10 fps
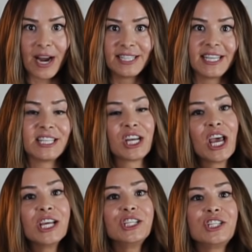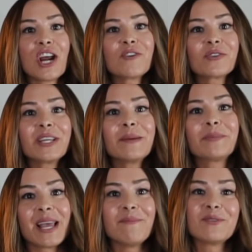prices, generally
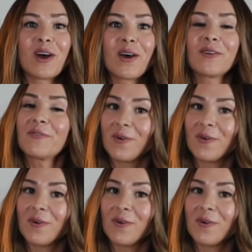blamed on, of